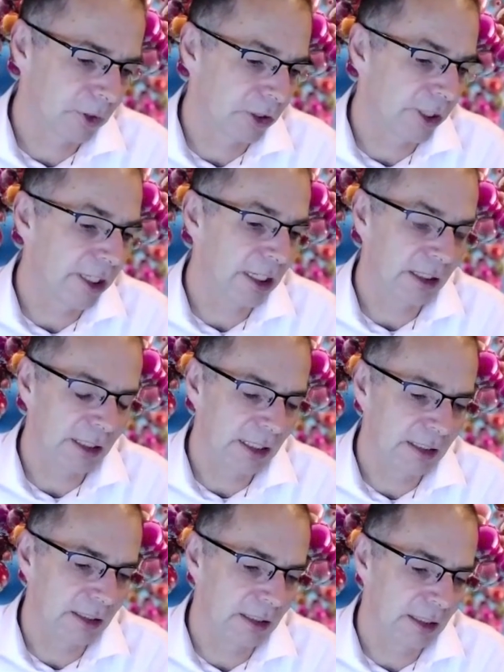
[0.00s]
so yeah,
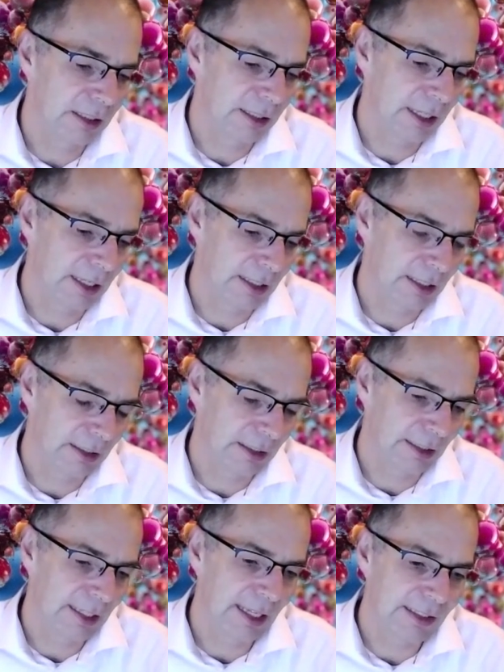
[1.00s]
it
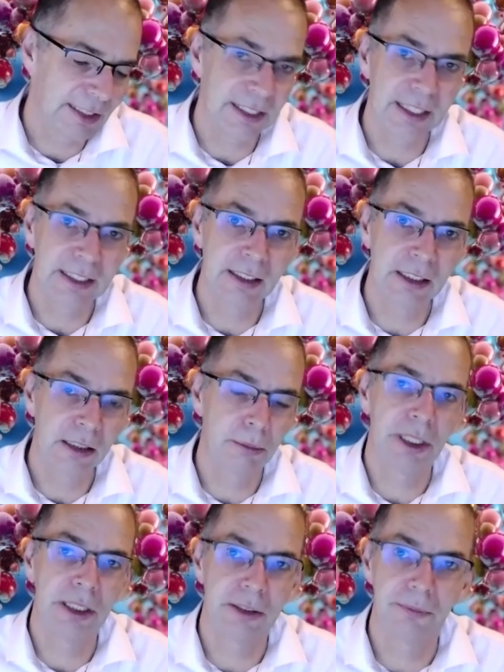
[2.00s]
can sting a little
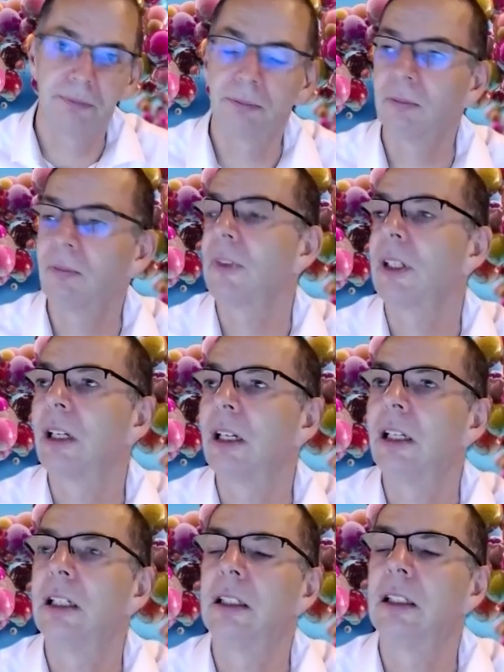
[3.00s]
bit.
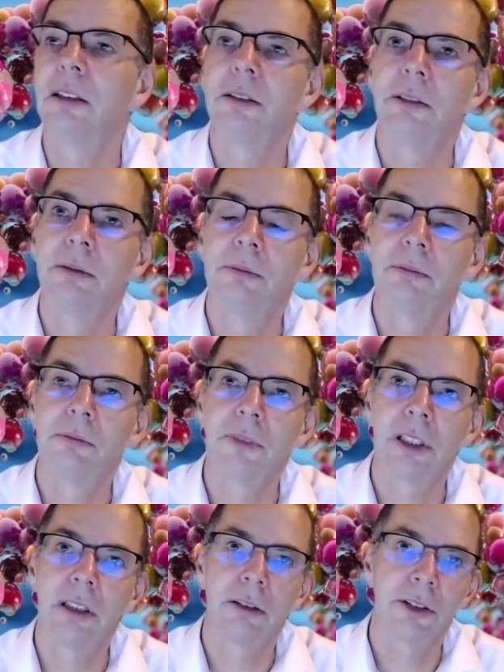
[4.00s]
You
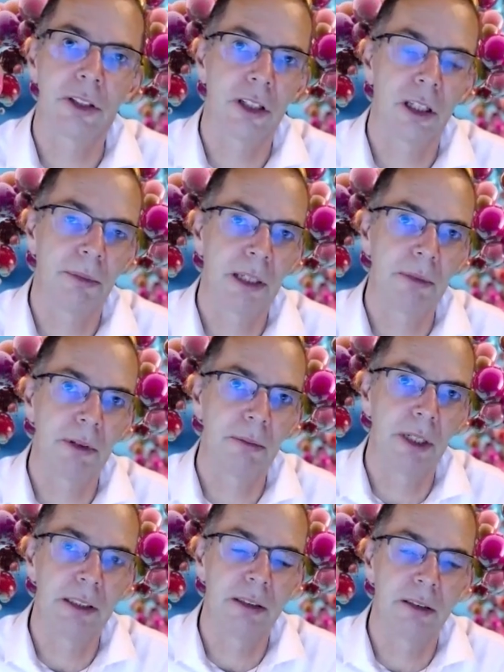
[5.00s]
know, so some people
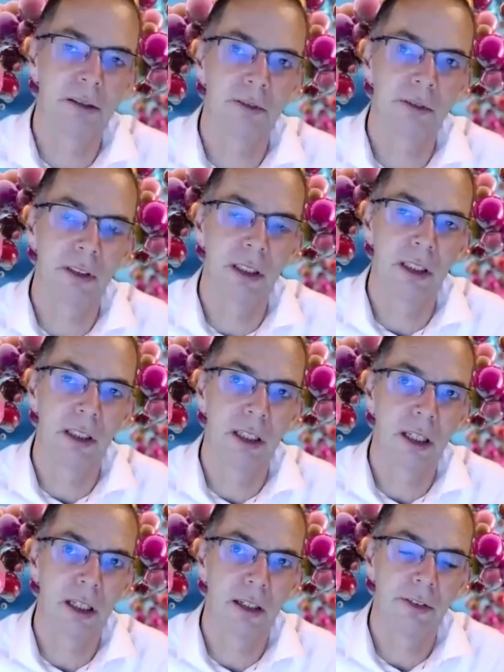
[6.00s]
might
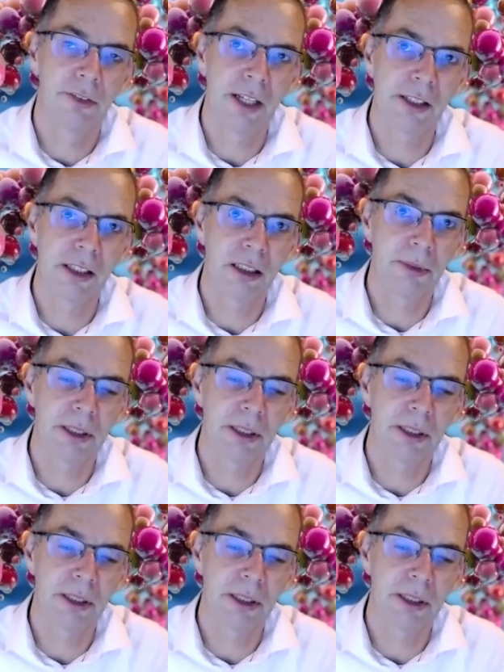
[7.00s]
find it a little